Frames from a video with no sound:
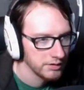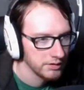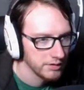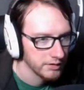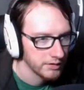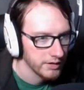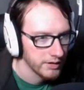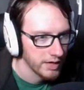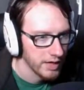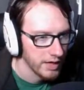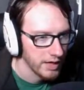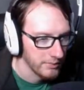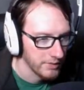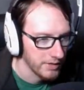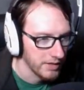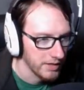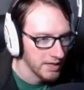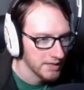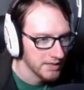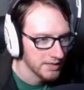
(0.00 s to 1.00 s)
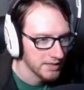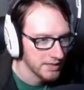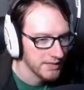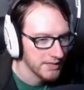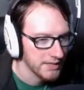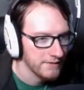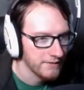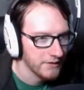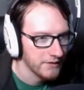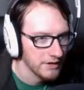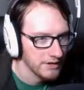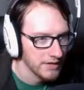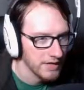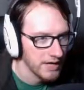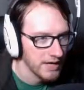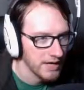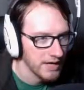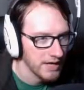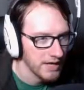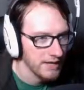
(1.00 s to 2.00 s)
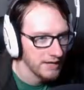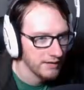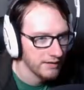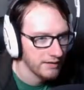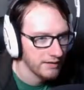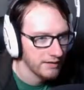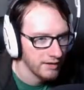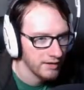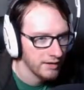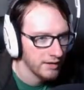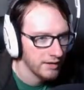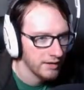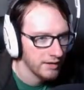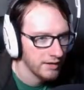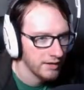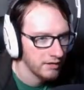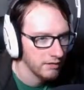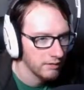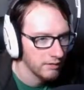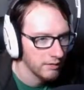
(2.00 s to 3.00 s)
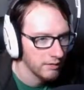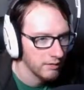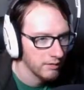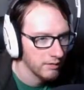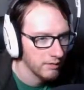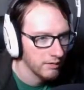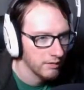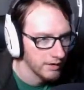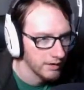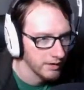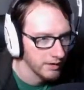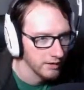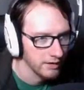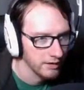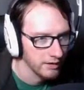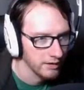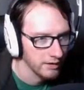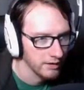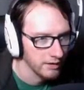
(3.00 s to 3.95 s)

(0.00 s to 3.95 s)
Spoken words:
Okay, but let's see if there's anything going on in here.